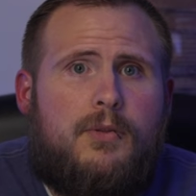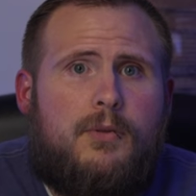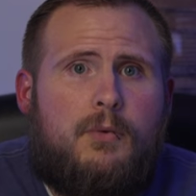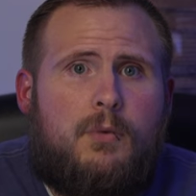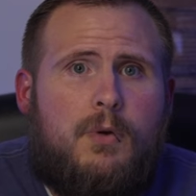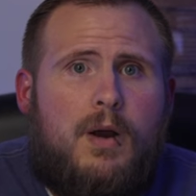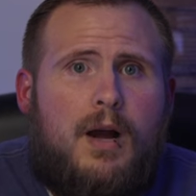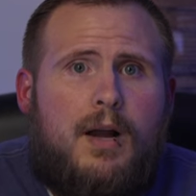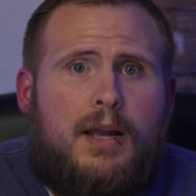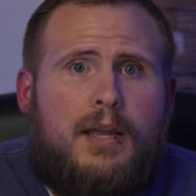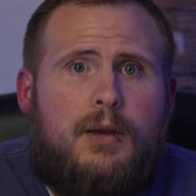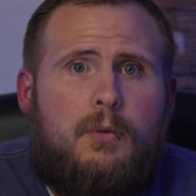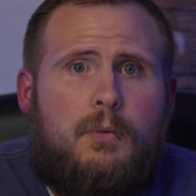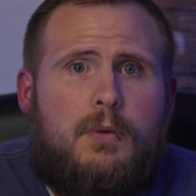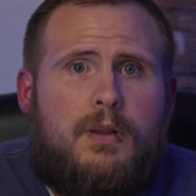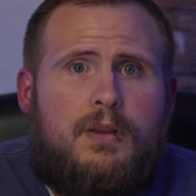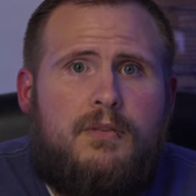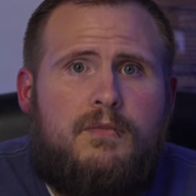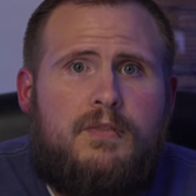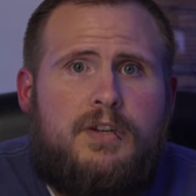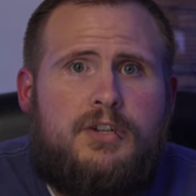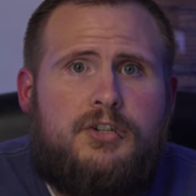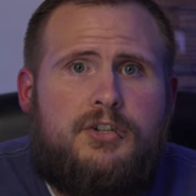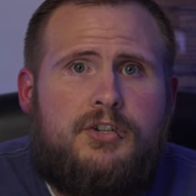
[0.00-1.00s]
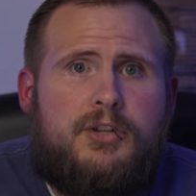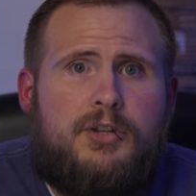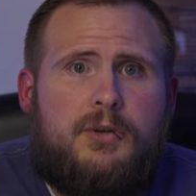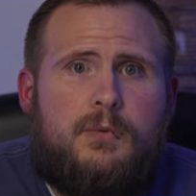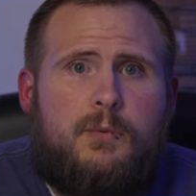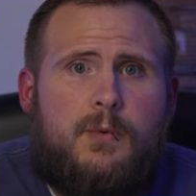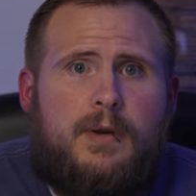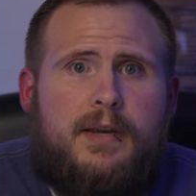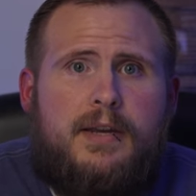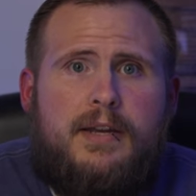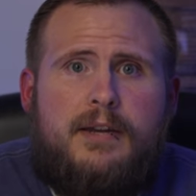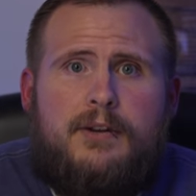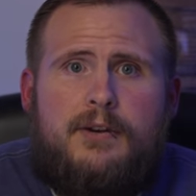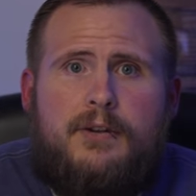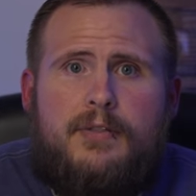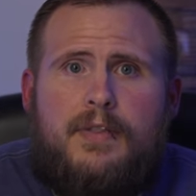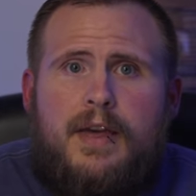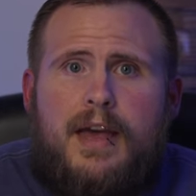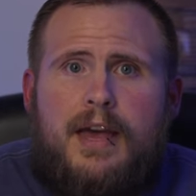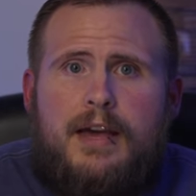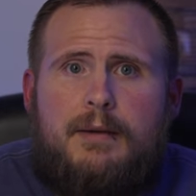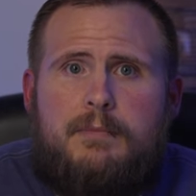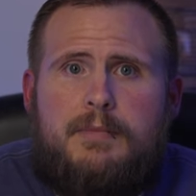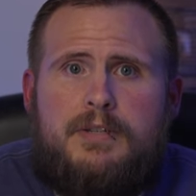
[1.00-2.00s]
the rocket will eventually re-enter the
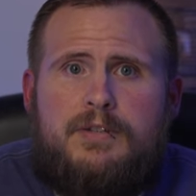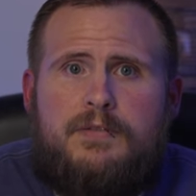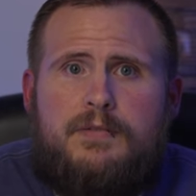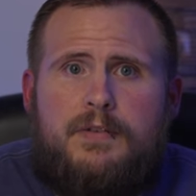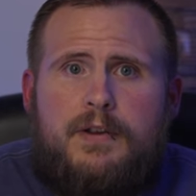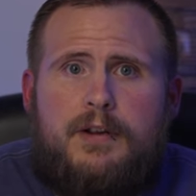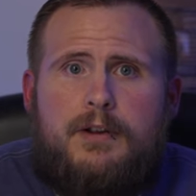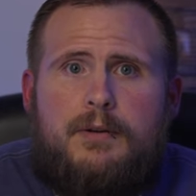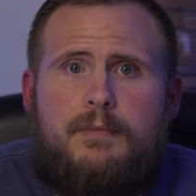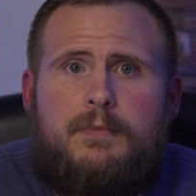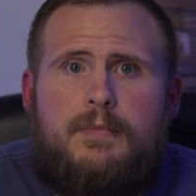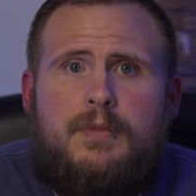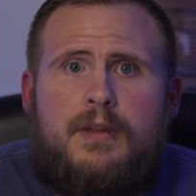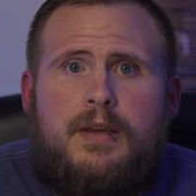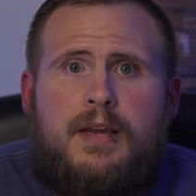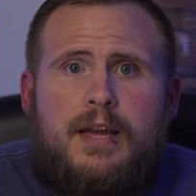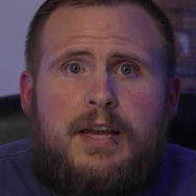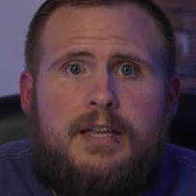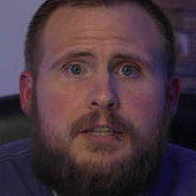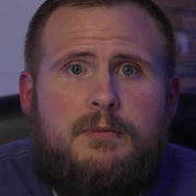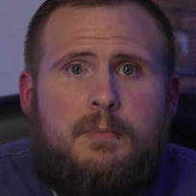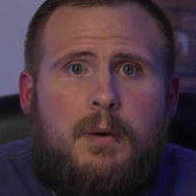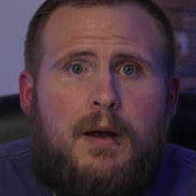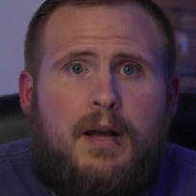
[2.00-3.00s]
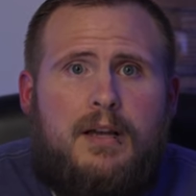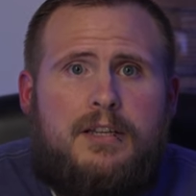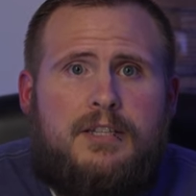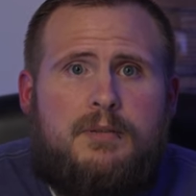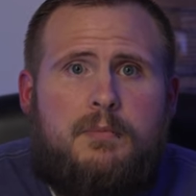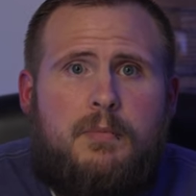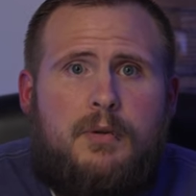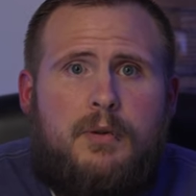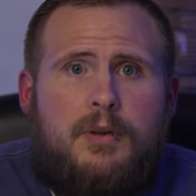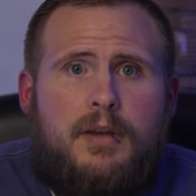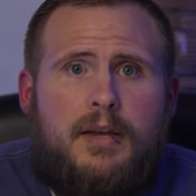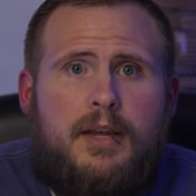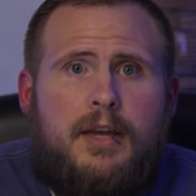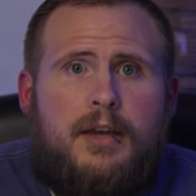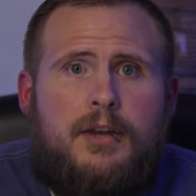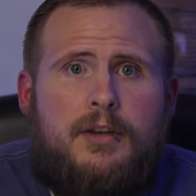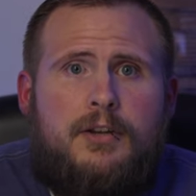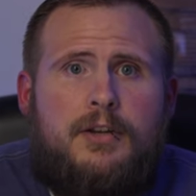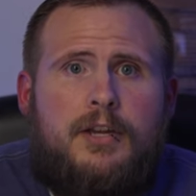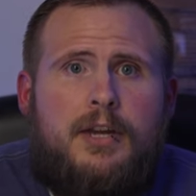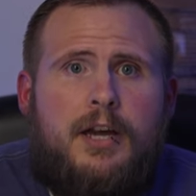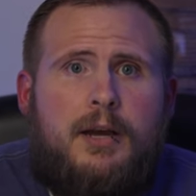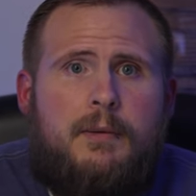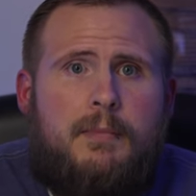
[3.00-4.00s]
atmosphere. It's possible it
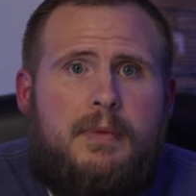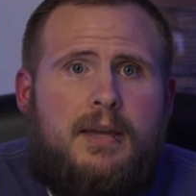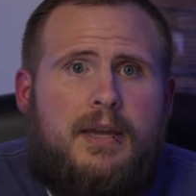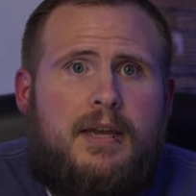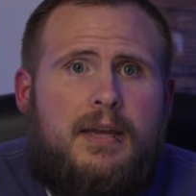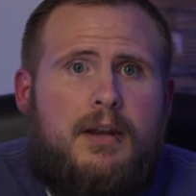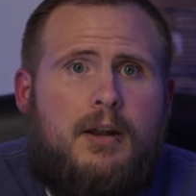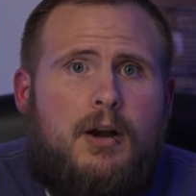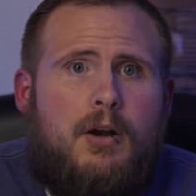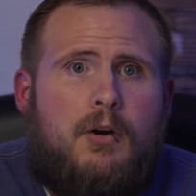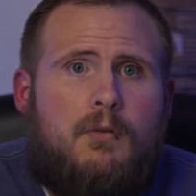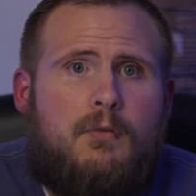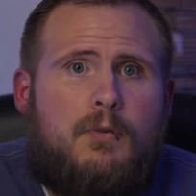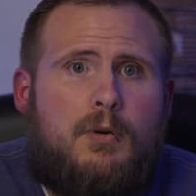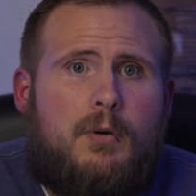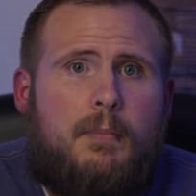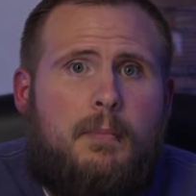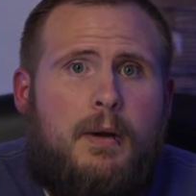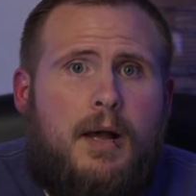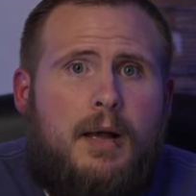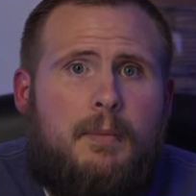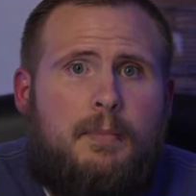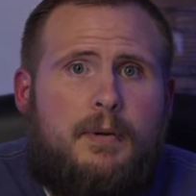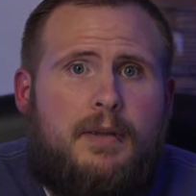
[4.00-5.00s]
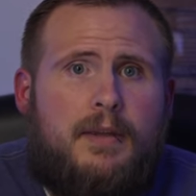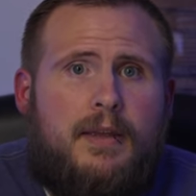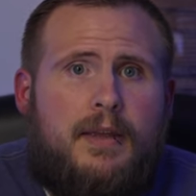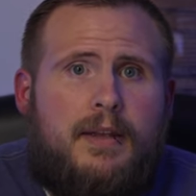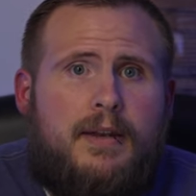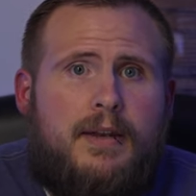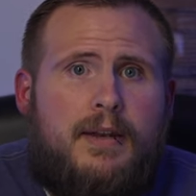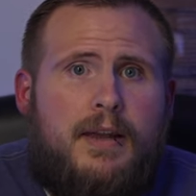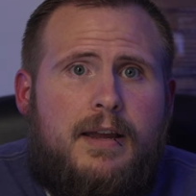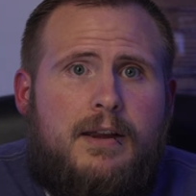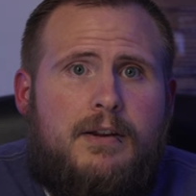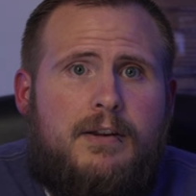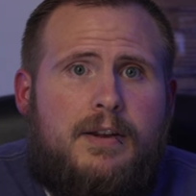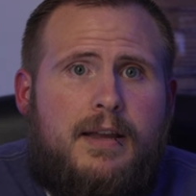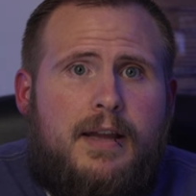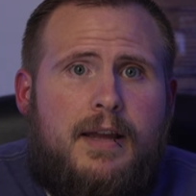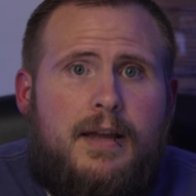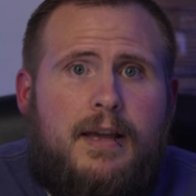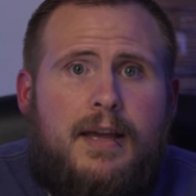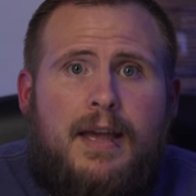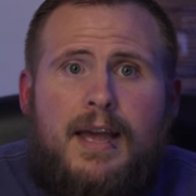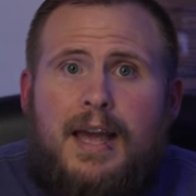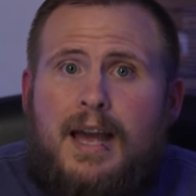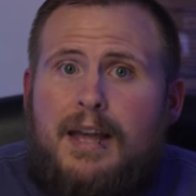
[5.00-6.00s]
could come in over a populated
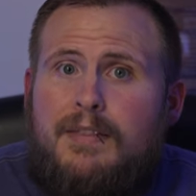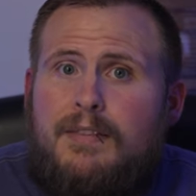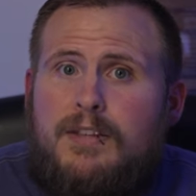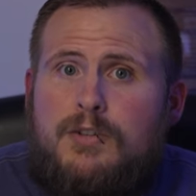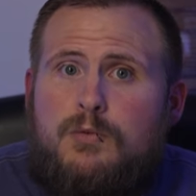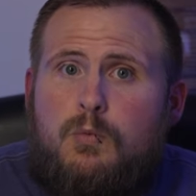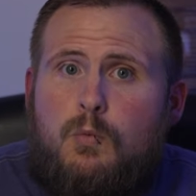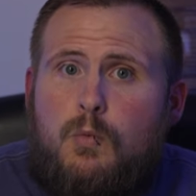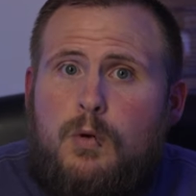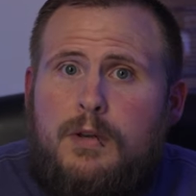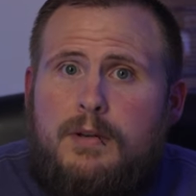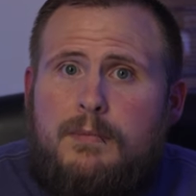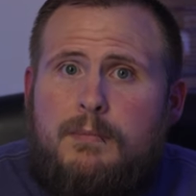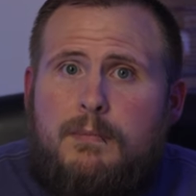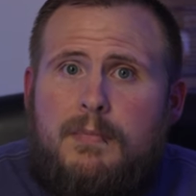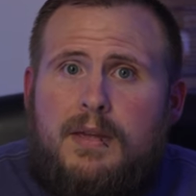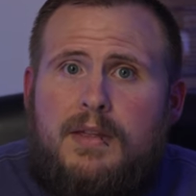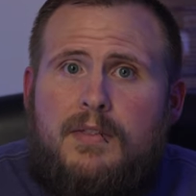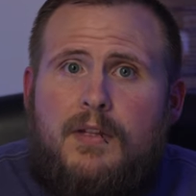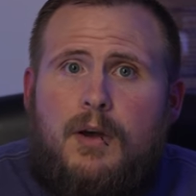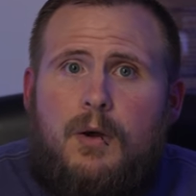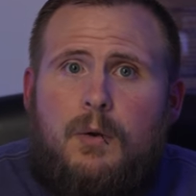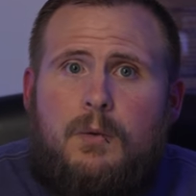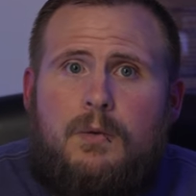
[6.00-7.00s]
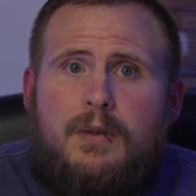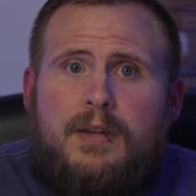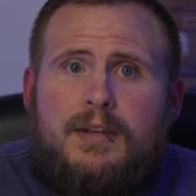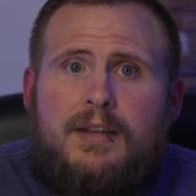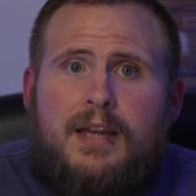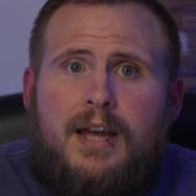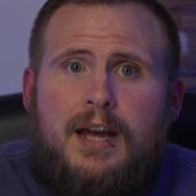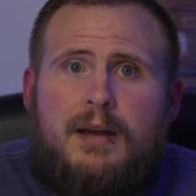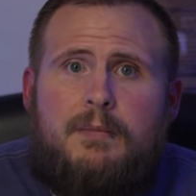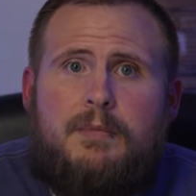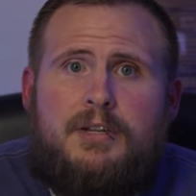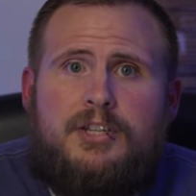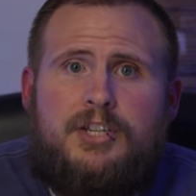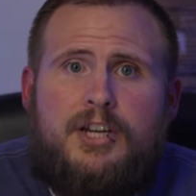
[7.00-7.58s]
area, and this wouldn't be the only time a